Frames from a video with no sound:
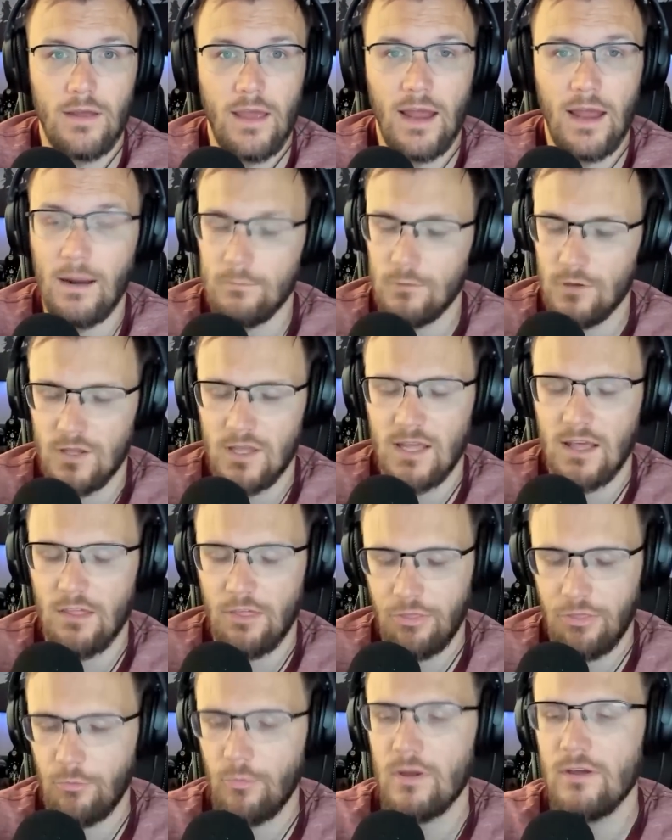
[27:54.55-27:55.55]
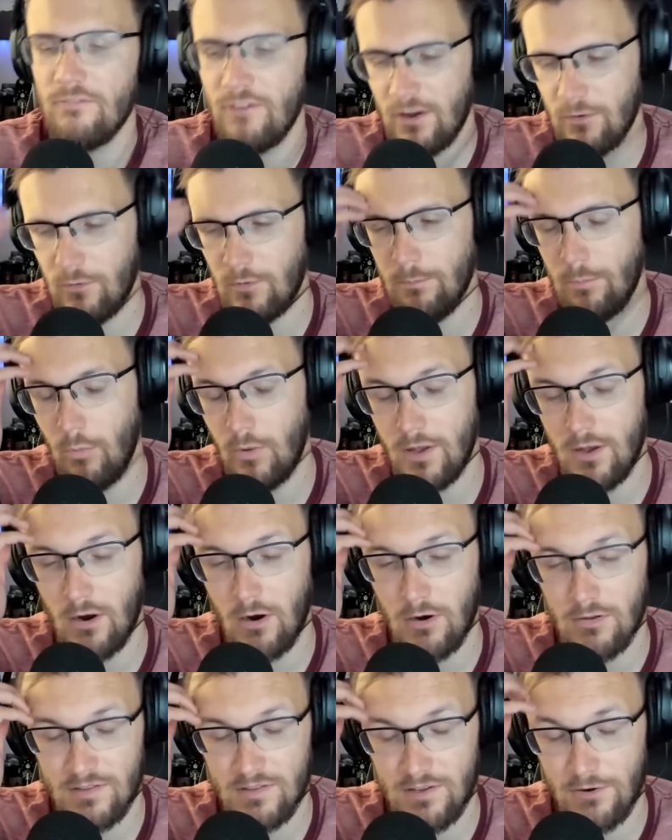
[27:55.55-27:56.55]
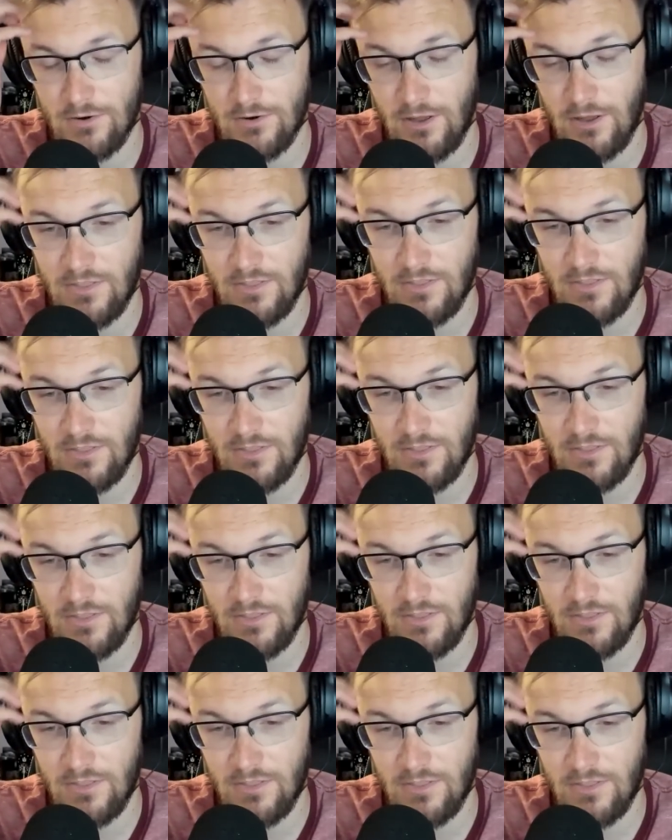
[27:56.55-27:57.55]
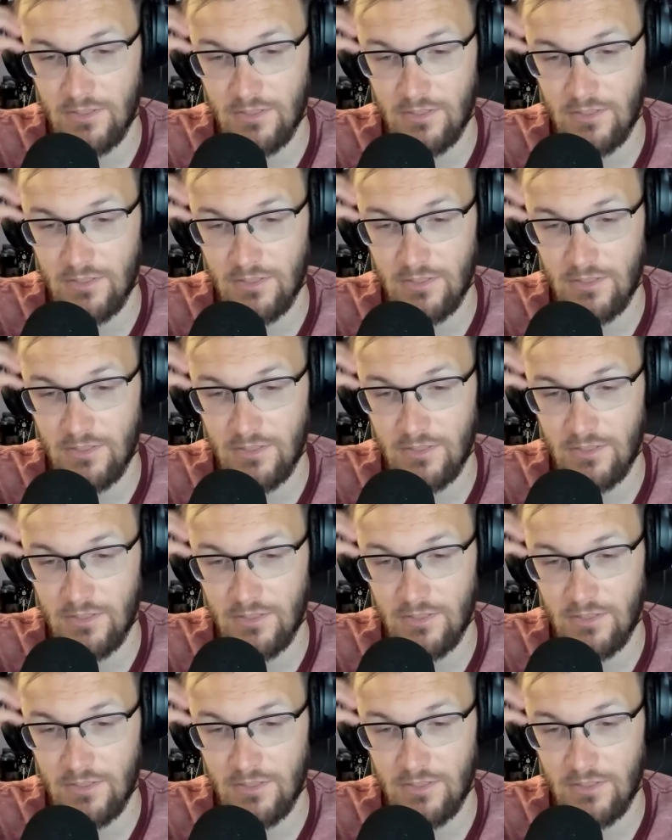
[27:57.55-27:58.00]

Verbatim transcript: And I'm looking at three veteran point guards here, and I think there are some good options.